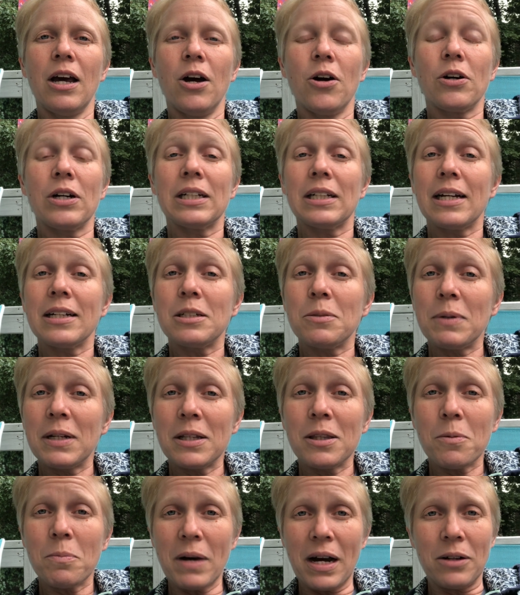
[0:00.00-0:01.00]
Or I like to be in
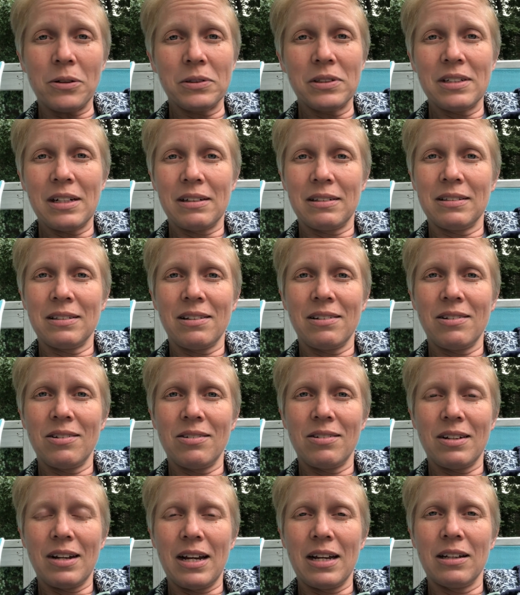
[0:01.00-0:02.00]
the
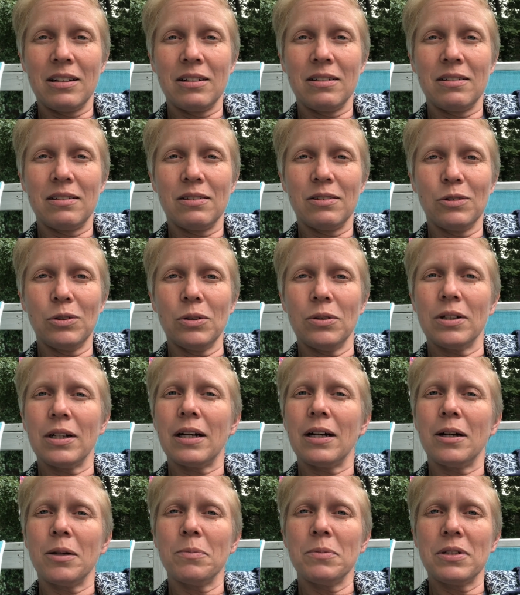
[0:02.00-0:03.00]
mountains and look
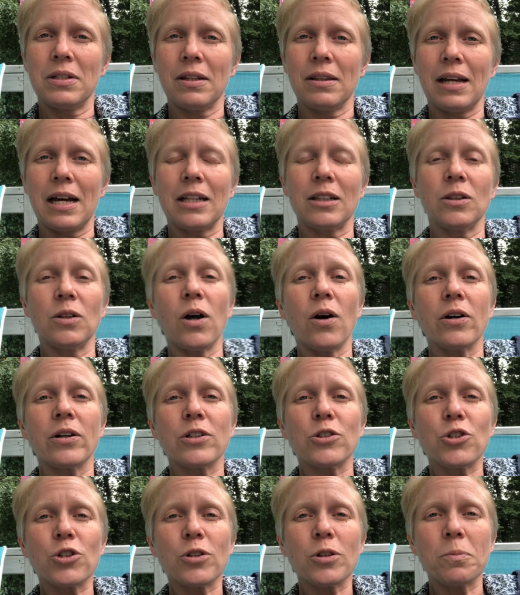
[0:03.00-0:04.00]
up to that
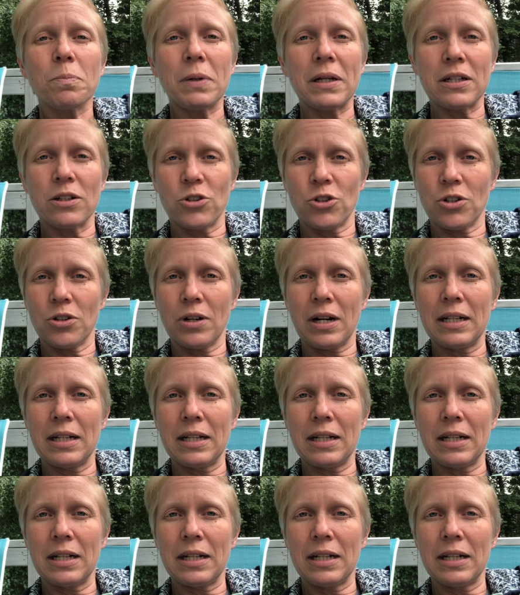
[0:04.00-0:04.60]
larger picture.